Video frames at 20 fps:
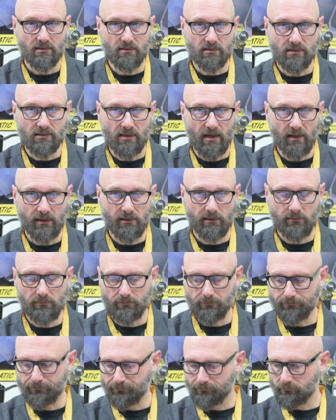socket,
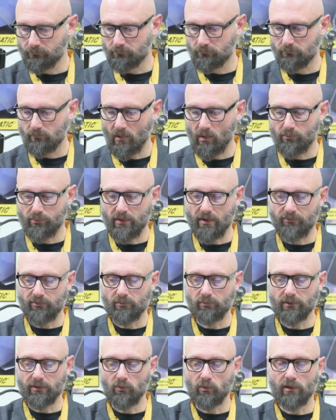
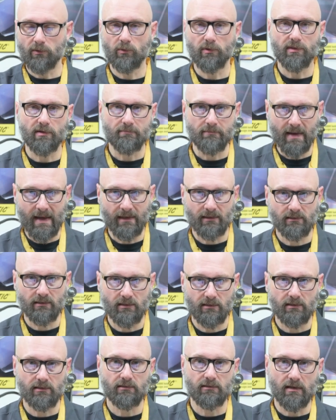preferably one with a magnet
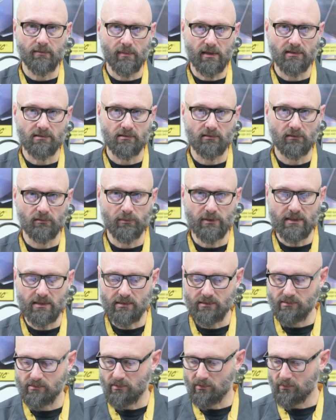in it. That makes it a little bit
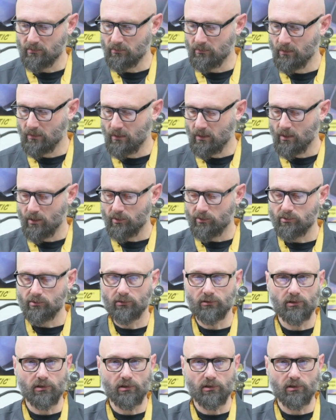easier. You'll